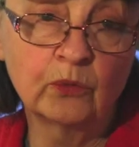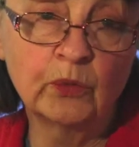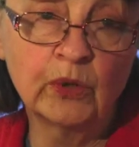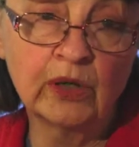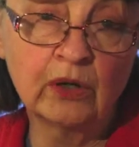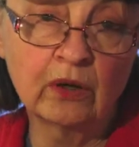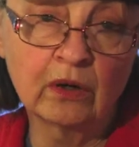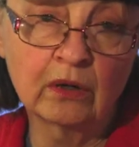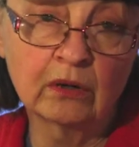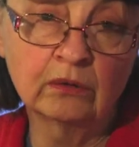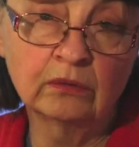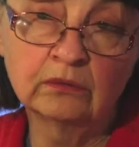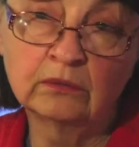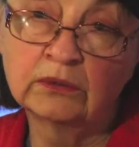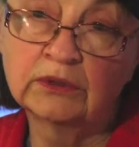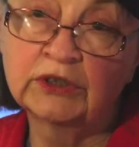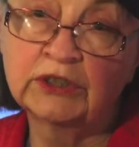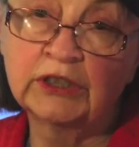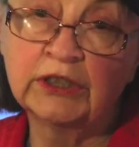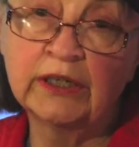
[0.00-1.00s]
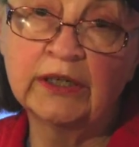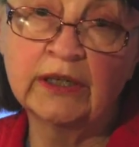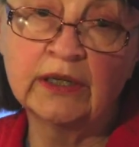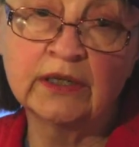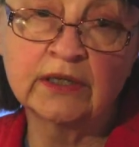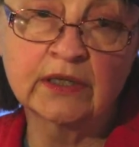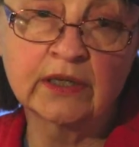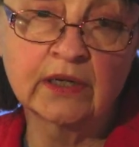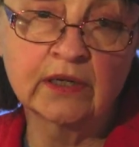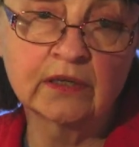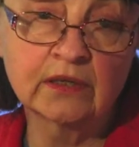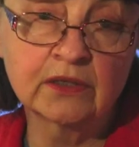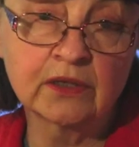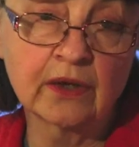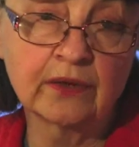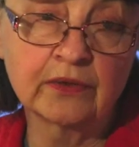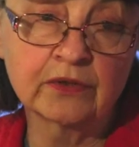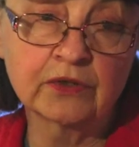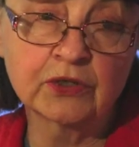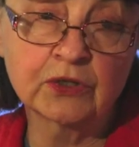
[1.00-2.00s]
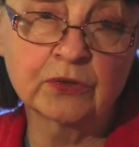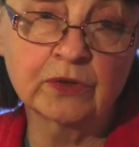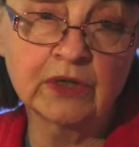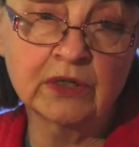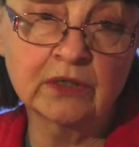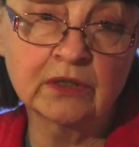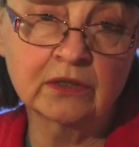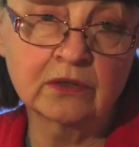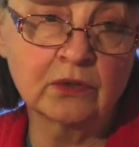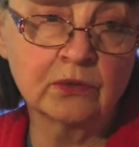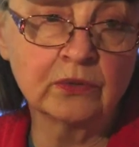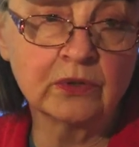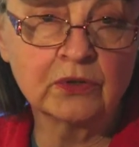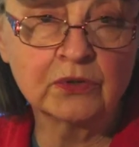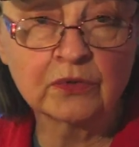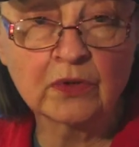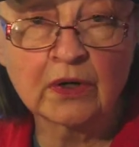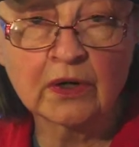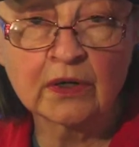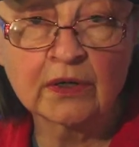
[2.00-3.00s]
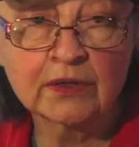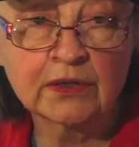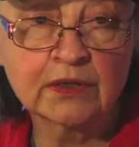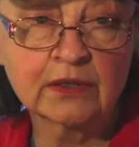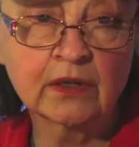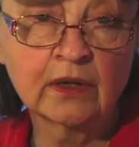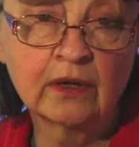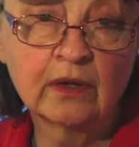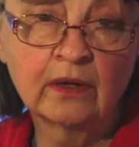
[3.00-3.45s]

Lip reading: We are seeing these kids on the streets doing drugs,